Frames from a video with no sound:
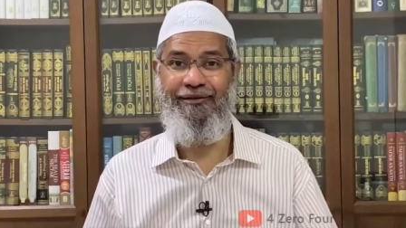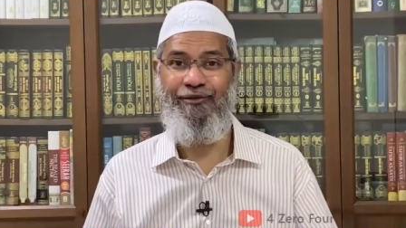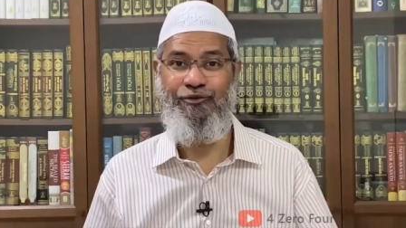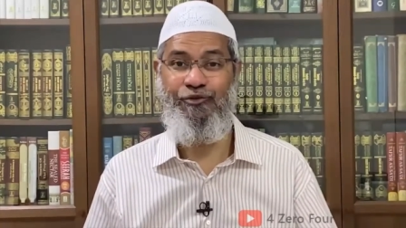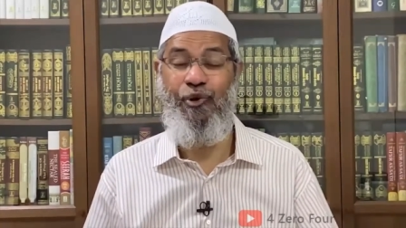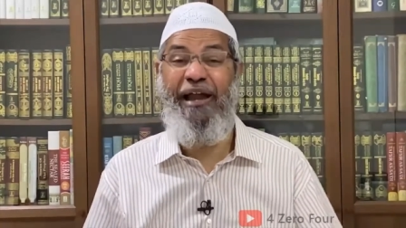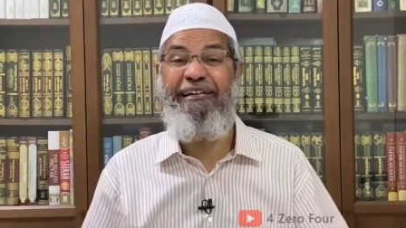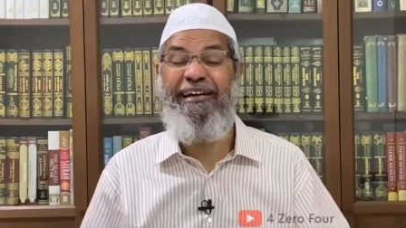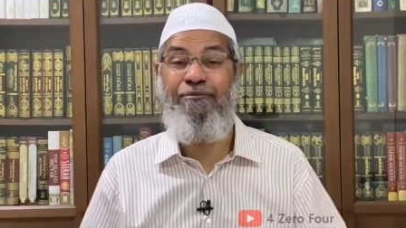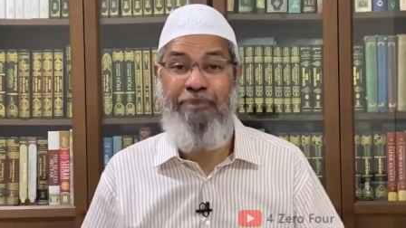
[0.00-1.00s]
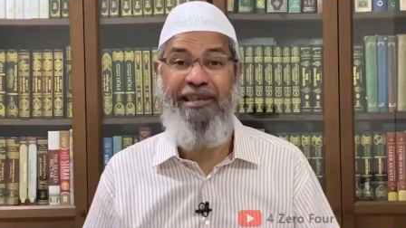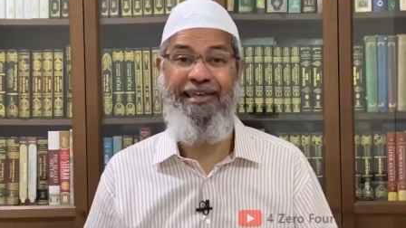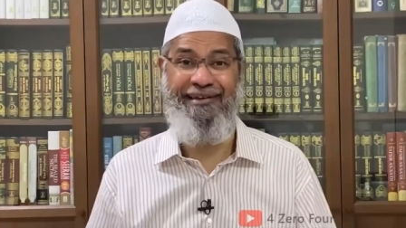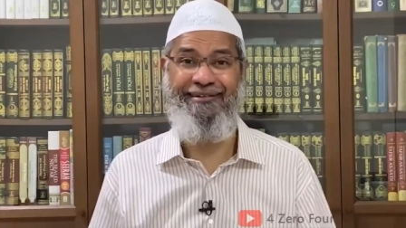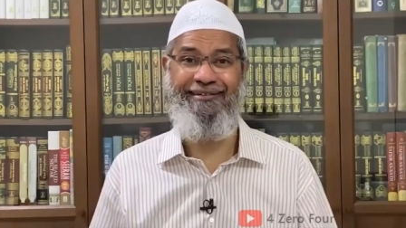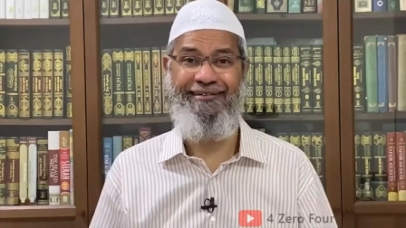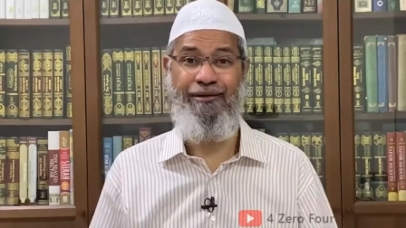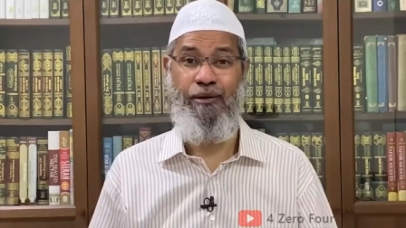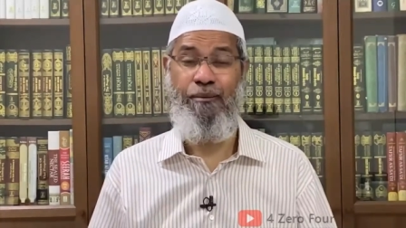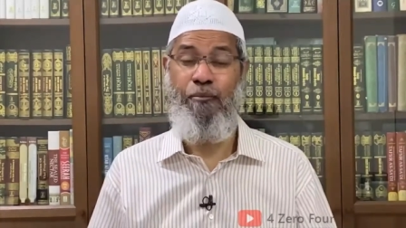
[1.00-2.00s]
To 100 billion
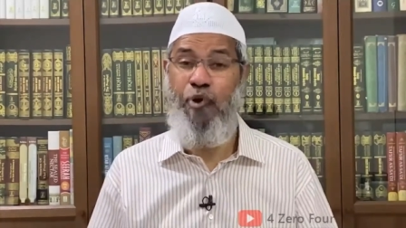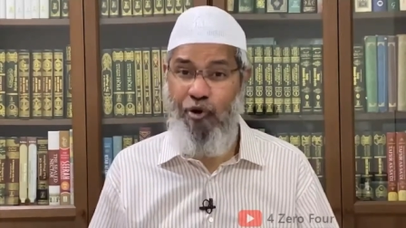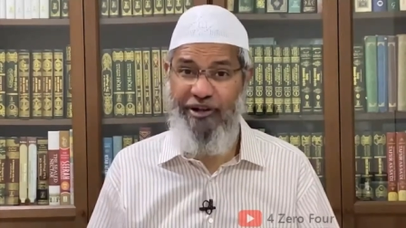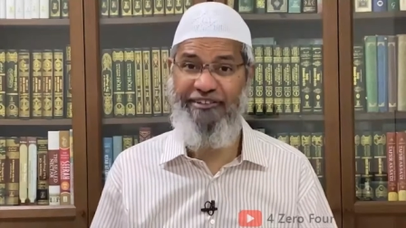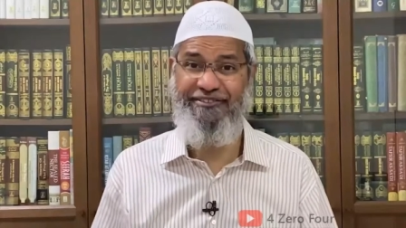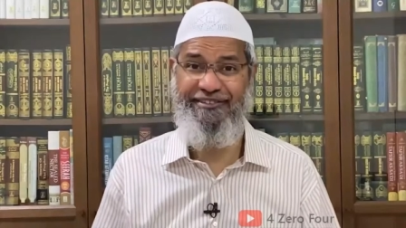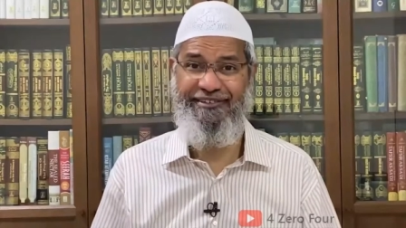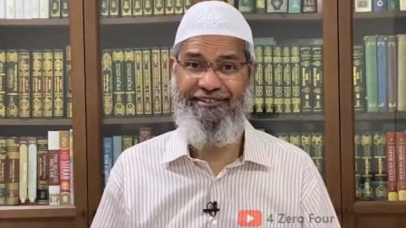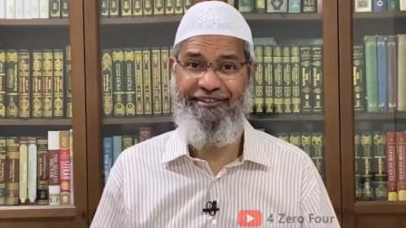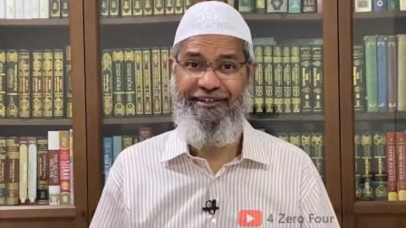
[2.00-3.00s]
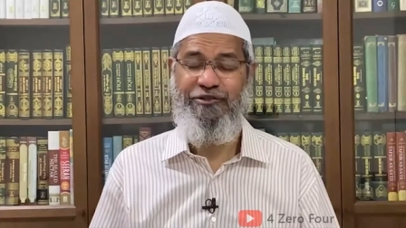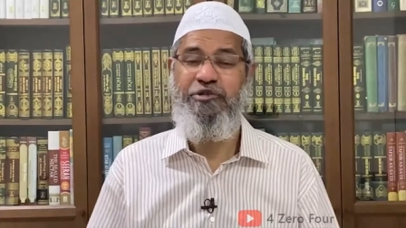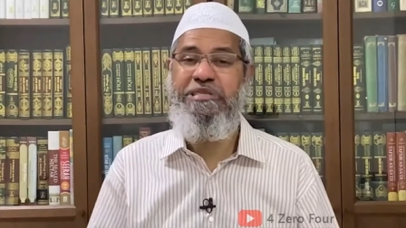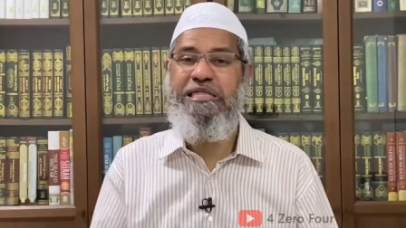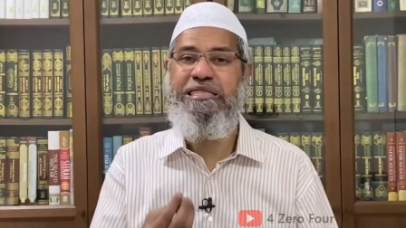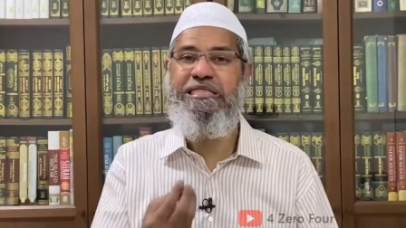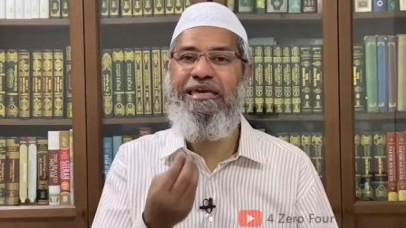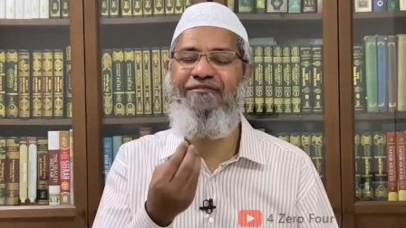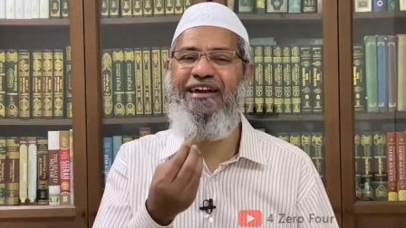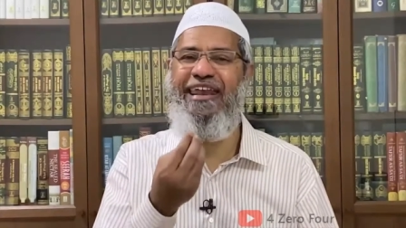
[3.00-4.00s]
locusts. So this is
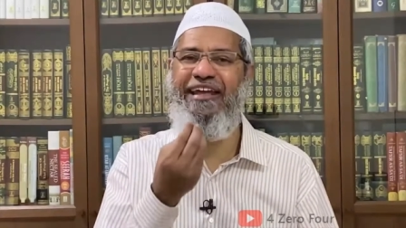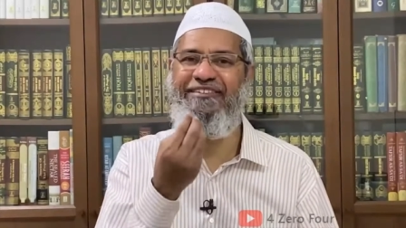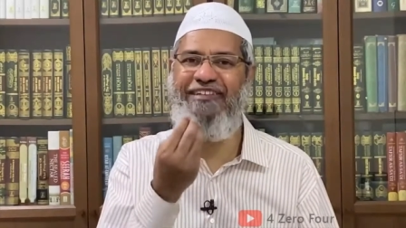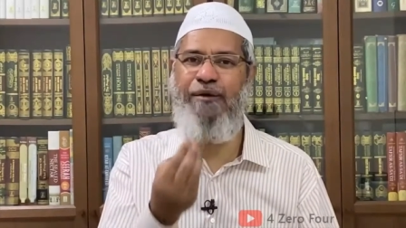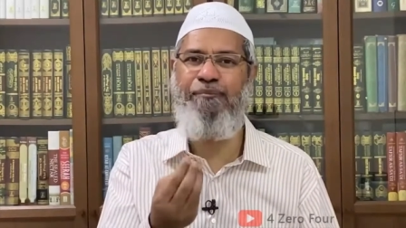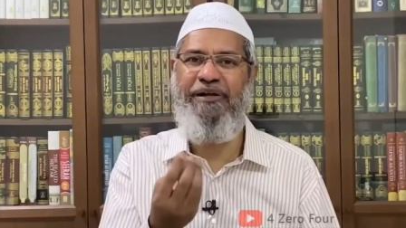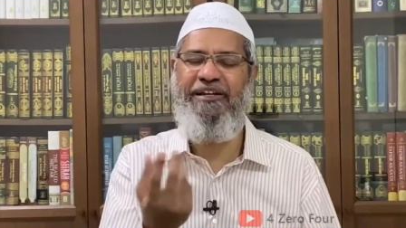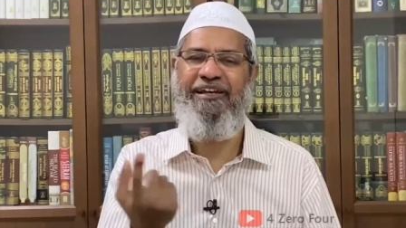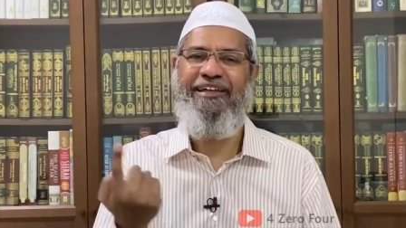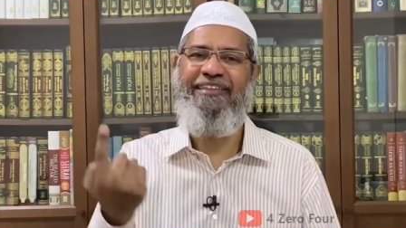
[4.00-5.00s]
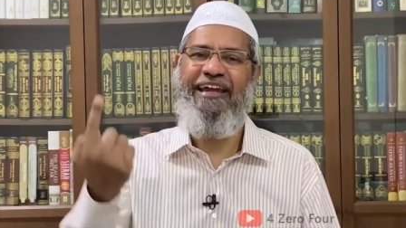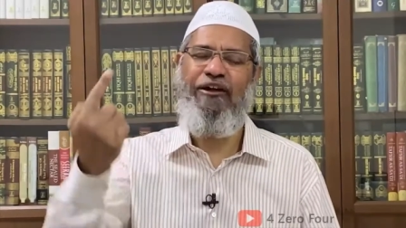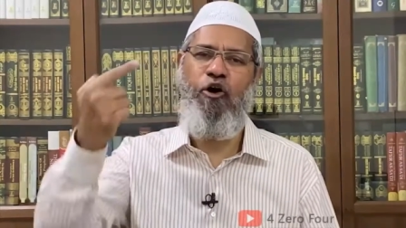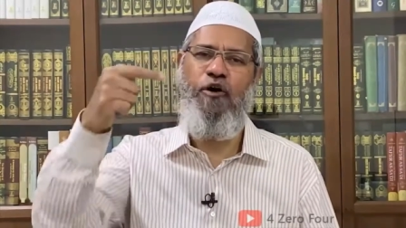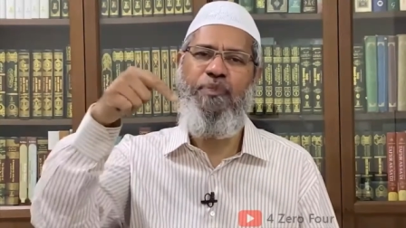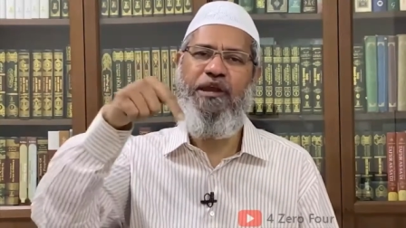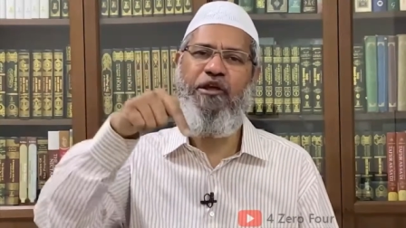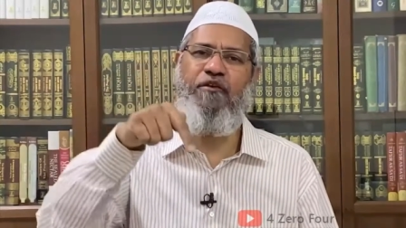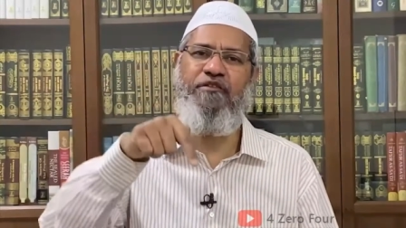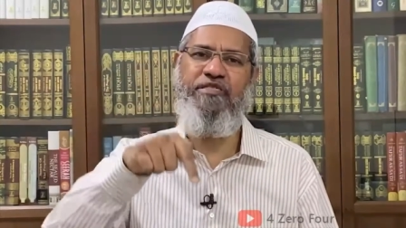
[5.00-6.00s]
giving an example that on the day
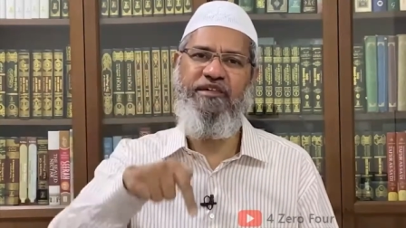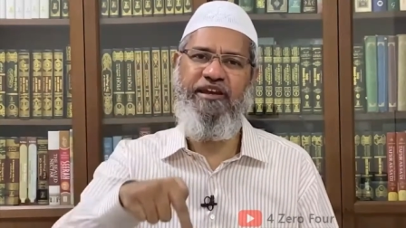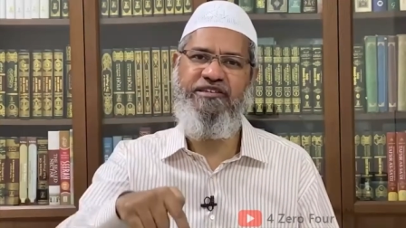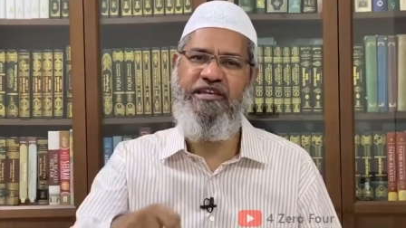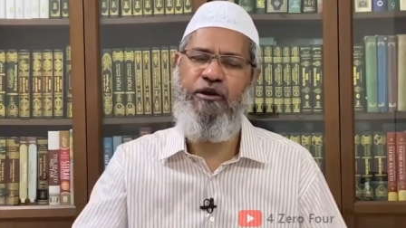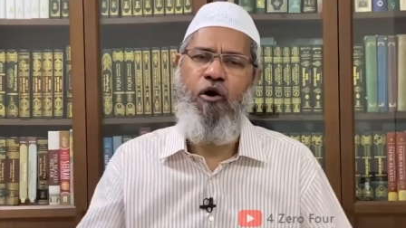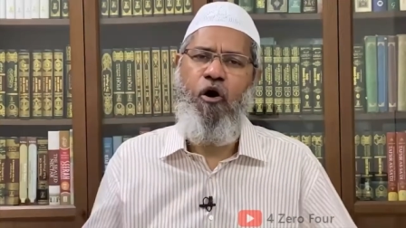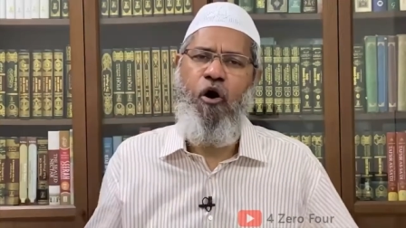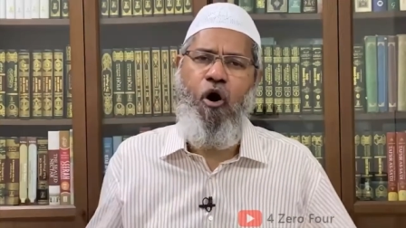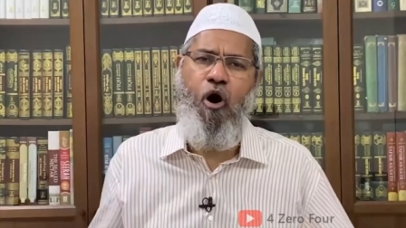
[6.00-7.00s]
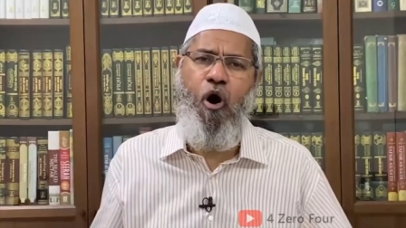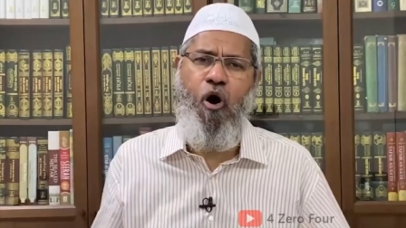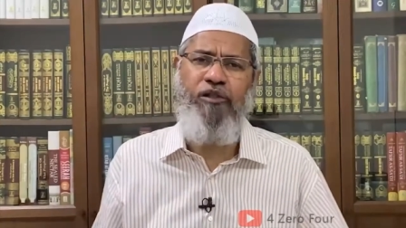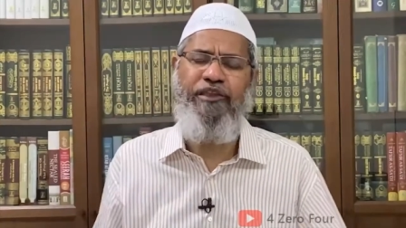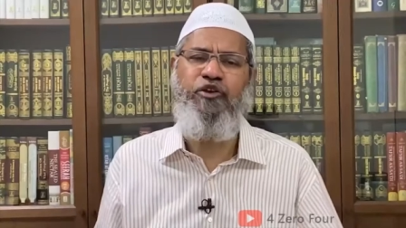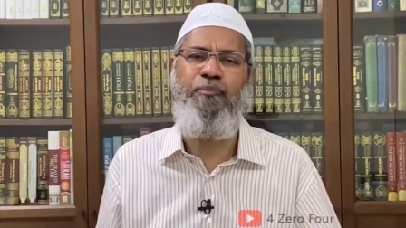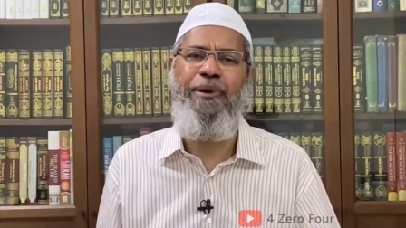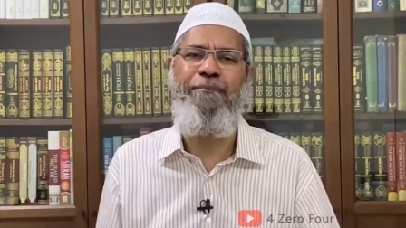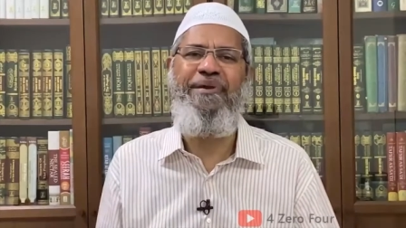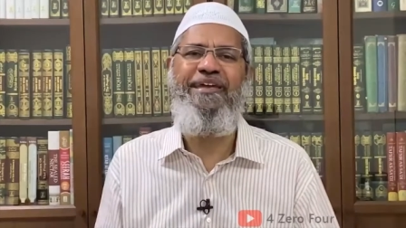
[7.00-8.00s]
of resurrection, all the human
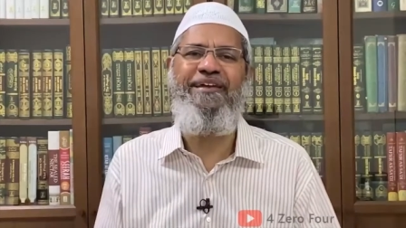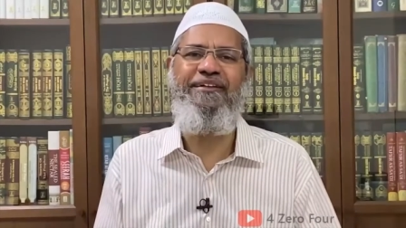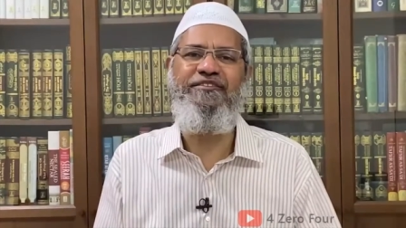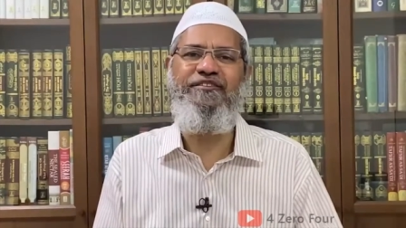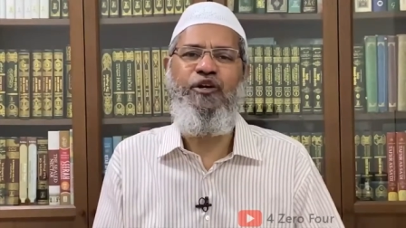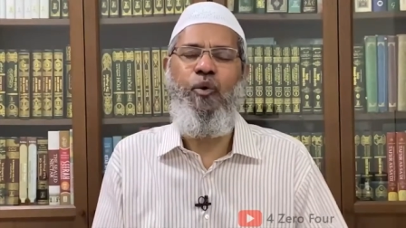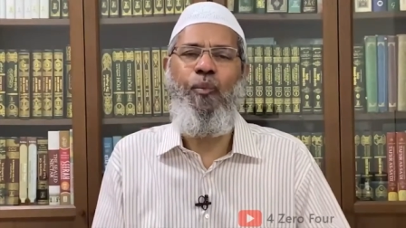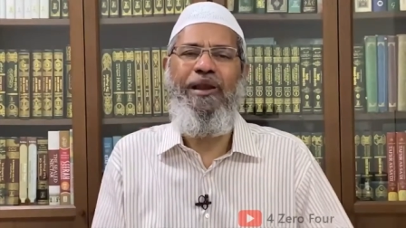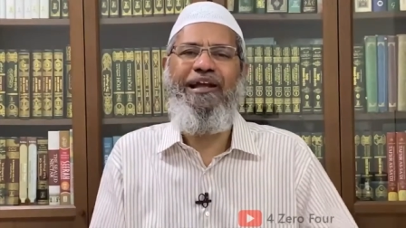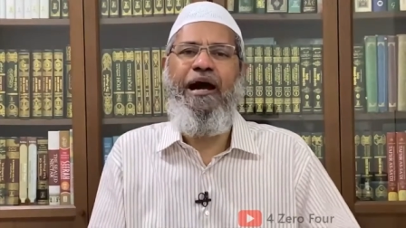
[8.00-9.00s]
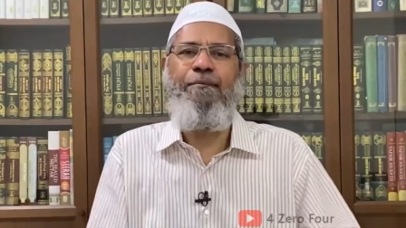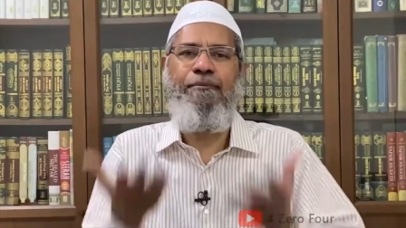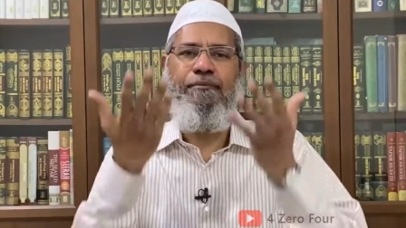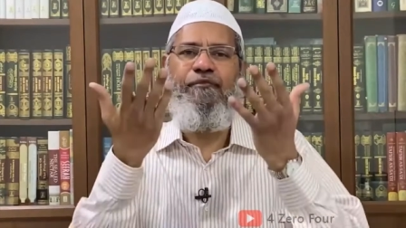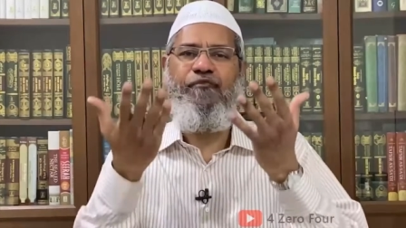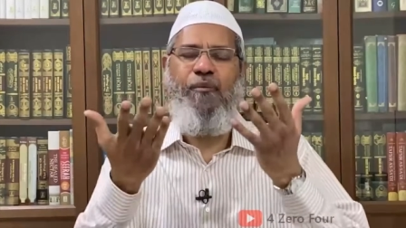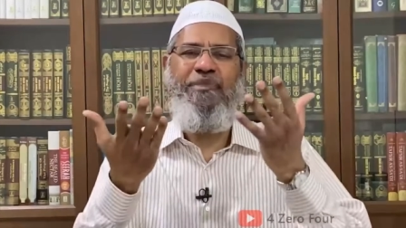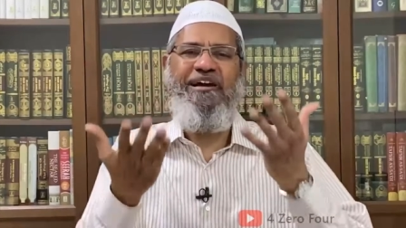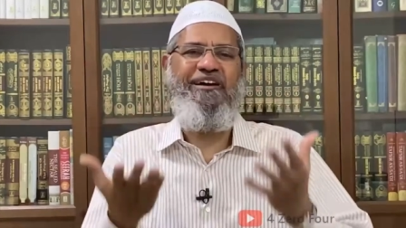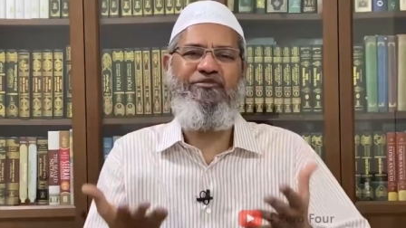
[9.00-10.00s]
beings will come from the
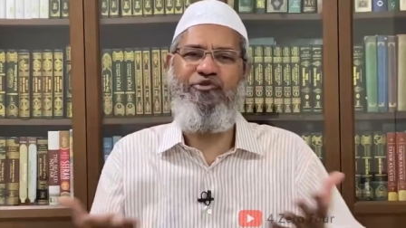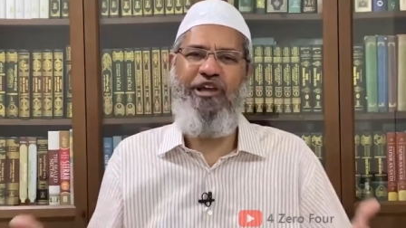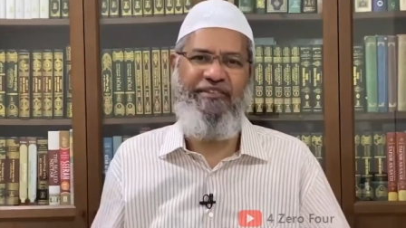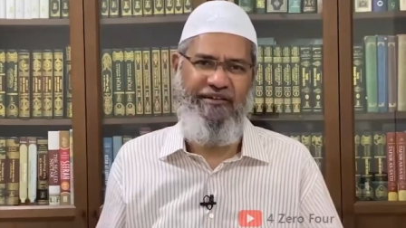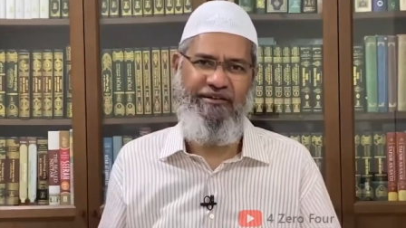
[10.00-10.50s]
earth together.